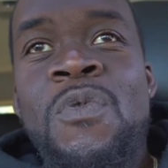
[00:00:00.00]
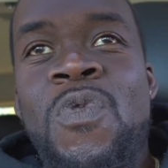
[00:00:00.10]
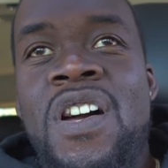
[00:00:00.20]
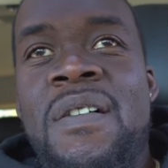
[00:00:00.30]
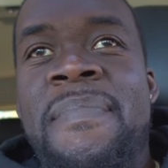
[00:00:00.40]

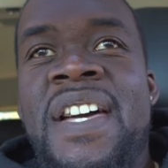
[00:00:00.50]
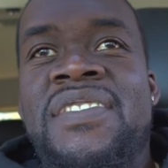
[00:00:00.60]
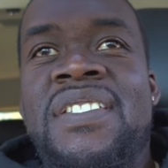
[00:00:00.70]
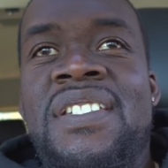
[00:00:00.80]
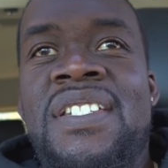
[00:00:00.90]
Well,
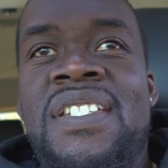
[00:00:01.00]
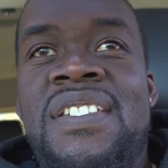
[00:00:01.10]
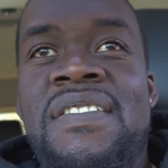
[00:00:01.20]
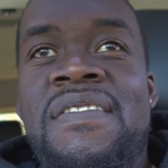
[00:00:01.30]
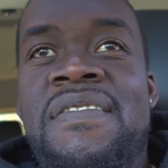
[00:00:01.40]
basically,
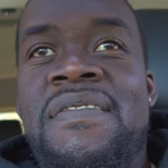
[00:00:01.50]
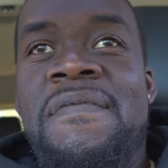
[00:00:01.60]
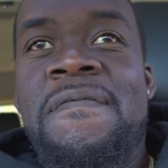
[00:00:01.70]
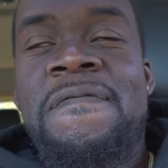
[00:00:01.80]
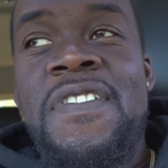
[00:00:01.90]
he
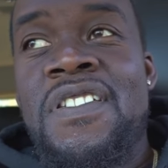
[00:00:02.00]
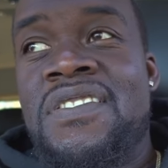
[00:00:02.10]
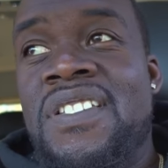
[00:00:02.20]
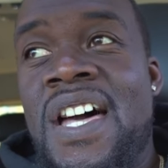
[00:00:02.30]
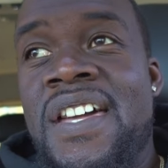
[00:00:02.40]

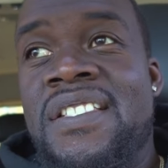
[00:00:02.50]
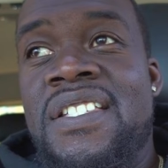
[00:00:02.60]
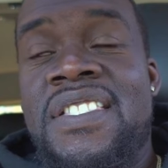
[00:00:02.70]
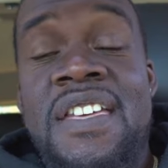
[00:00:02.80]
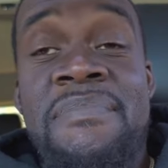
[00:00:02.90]
feels like
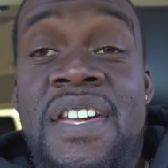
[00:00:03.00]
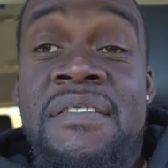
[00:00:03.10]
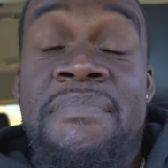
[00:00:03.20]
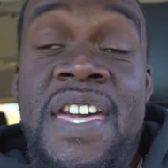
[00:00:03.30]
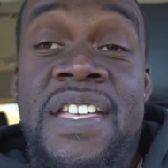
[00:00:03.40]
that they made
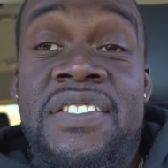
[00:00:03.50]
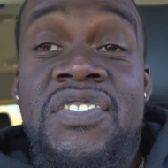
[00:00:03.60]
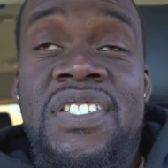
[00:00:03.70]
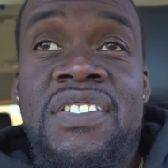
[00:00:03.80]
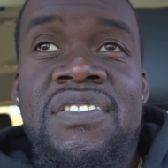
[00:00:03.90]
a bad
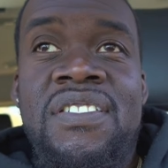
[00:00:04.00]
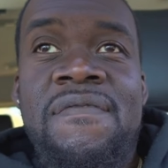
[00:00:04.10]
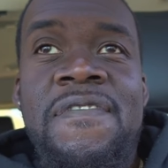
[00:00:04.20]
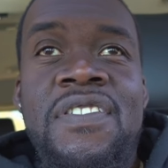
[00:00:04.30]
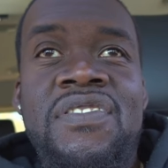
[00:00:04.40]
decision. He
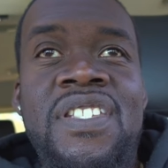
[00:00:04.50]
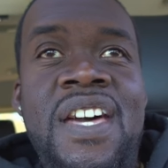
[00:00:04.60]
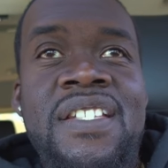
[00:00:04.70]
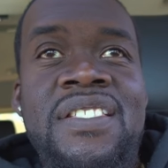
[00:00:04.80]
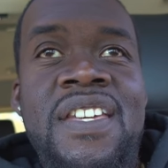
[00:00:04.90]
feels
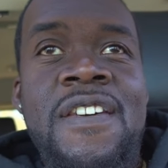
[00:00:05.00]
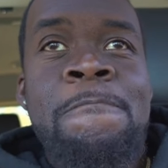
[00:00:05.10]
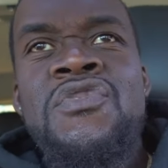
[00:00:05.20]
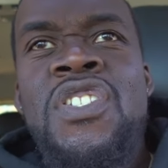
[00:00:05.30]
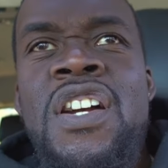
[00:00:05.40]
like that
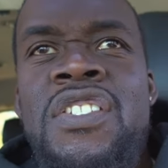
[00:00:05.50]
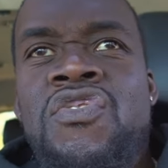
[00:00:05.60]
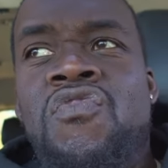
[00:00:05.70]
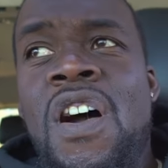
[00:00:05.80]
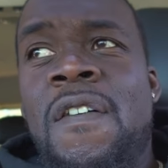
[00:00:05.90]

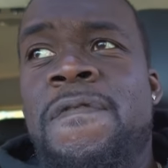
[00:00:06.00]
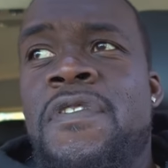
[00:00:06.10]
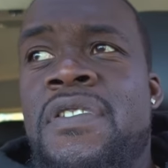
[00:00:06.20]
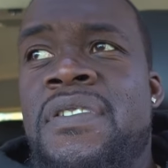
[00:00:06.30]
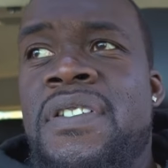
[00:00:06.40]
Terence
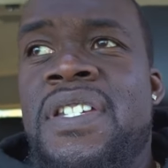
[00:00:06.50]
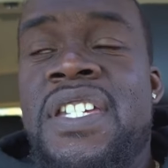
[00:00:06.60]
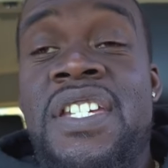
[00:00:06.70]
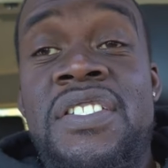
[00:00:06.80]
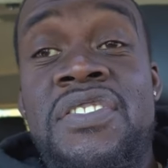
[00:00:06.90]
Crawford,
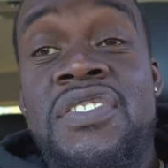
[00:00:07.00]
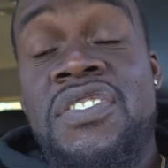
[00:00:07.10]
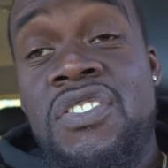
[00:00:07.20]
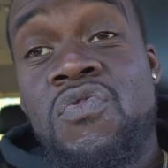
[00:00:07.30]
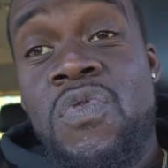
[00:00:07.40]
in the
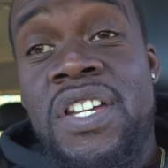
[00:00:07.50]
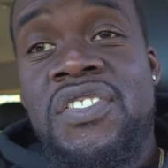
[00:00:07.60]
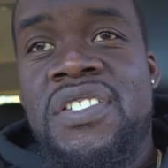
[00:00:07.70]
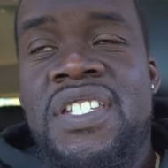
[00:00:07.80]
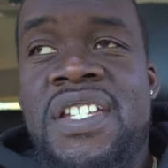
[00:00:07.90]

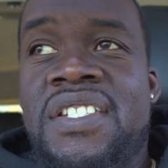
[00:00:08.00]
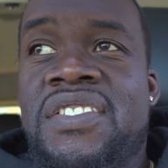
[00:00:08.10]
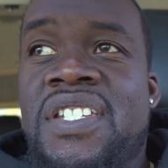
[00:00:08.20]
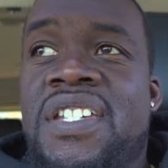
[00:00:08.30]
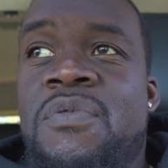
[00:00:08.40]
situation that
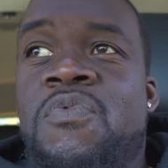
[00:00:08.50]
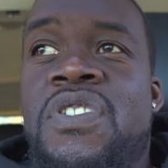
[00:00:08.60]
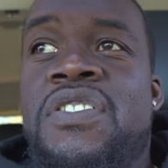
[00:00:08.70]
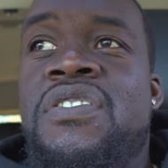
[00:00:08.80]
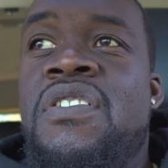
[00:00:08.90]
he's in
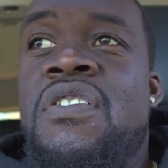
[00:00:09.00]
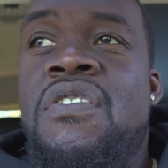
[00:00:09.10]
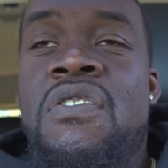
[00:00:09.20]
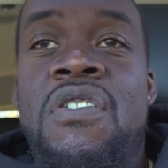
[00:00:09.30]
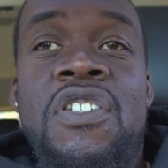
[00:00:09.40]
with
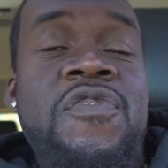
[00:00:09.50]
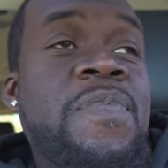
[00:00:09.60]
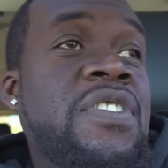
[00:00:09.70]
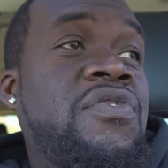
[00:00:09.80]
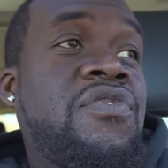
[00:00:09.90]
Errol
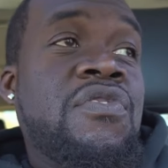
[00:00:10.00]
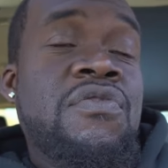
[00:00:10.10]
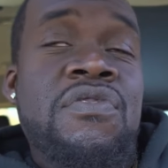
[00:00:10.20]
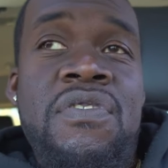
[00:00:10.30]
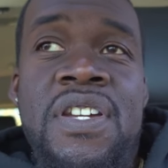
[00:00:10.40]
Spence Jr.